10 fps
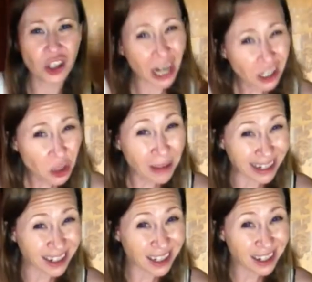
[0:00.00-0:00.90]

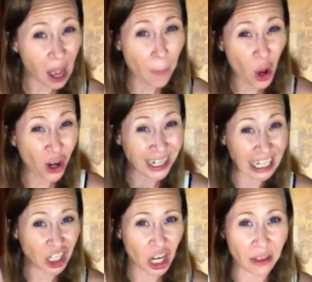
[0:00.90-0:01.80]
judgment upon
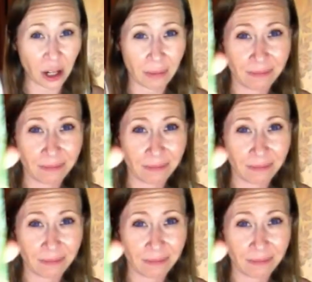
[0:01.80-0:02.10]
each other.